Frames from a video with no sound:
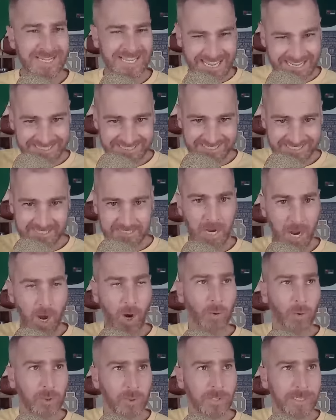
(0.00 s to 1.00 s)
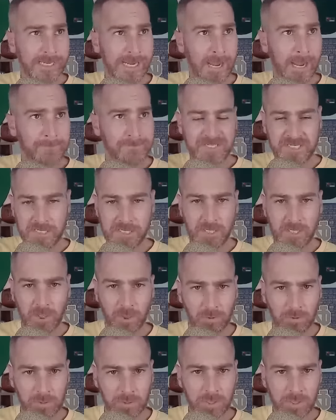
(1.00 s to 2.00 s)
It's totally up to
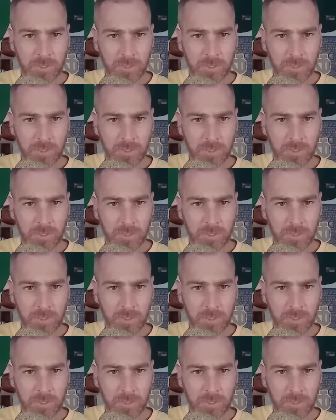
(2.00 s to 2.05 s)
you.